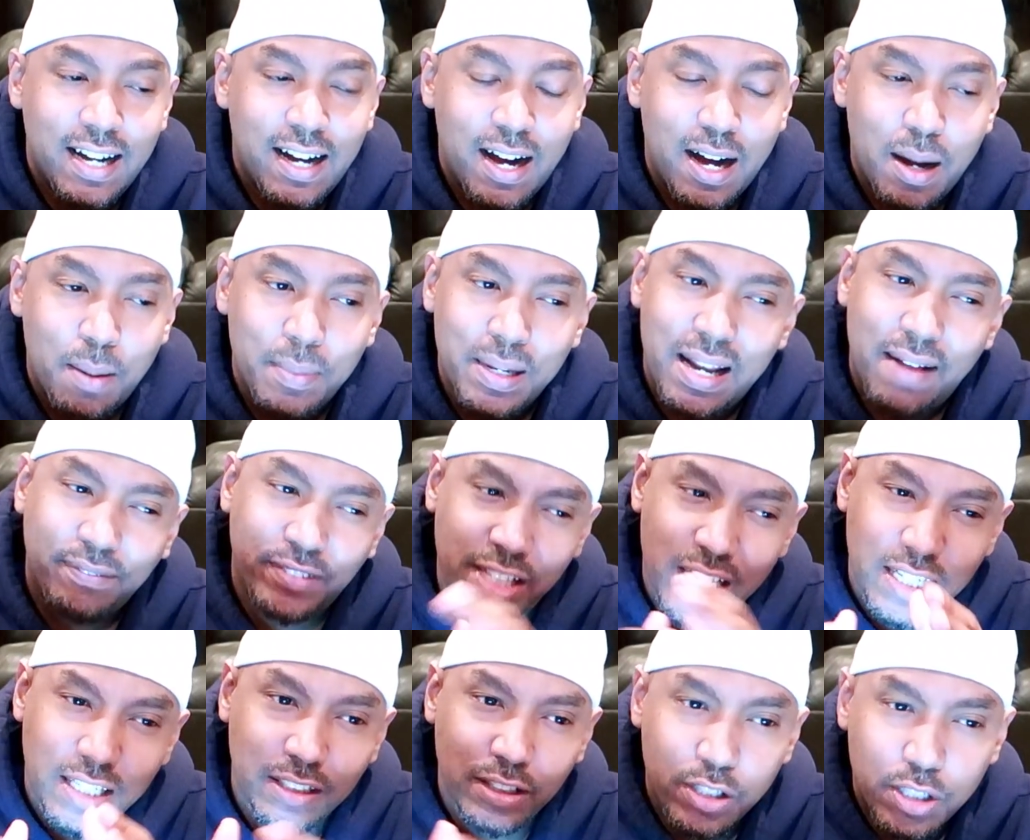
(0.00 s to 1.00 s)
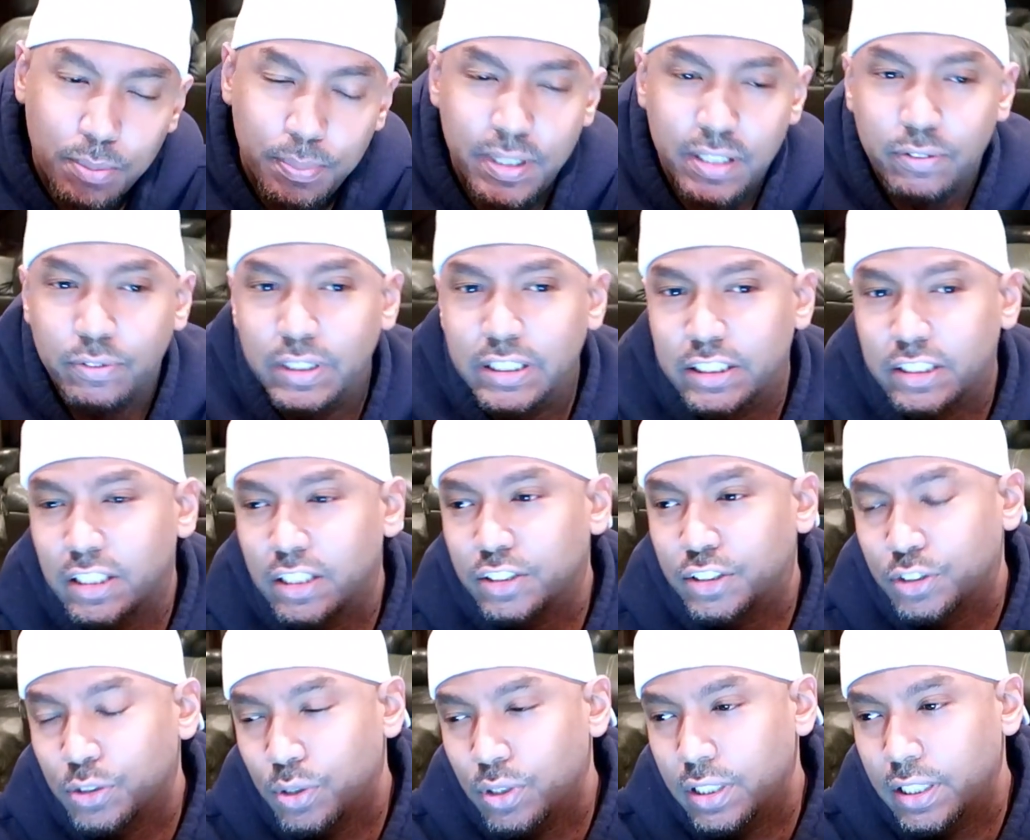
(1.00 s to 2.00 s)
And I've done a little bit of
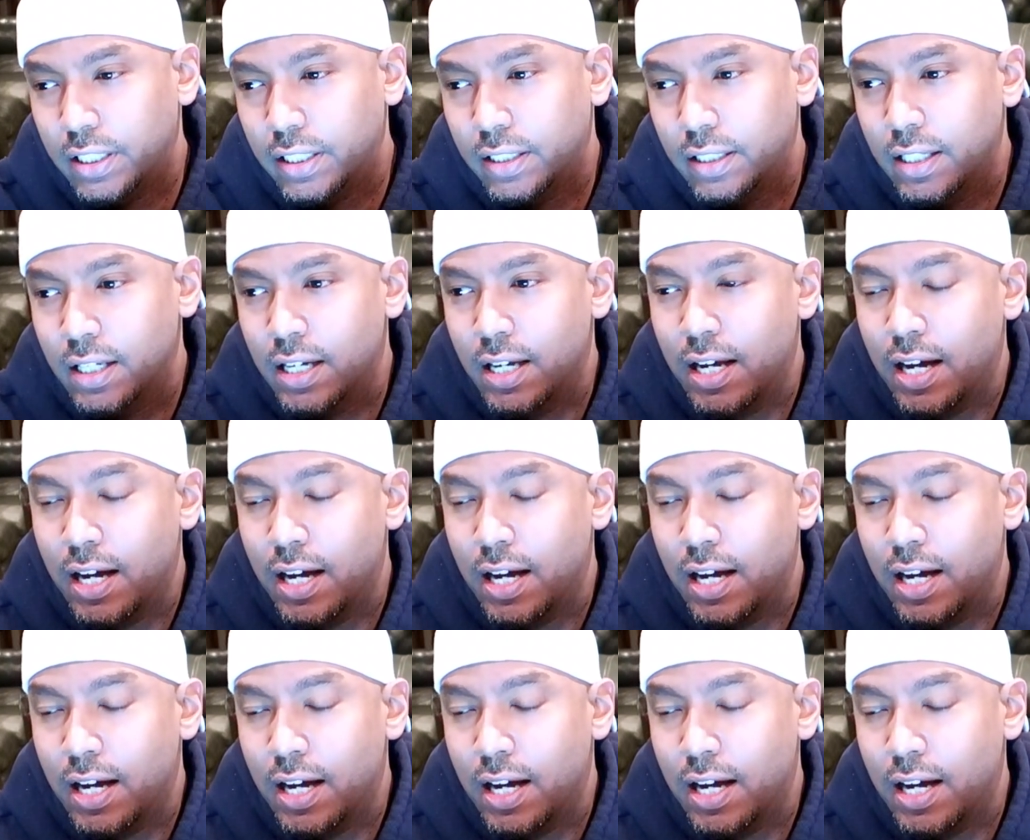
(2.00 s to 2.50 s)
research on it.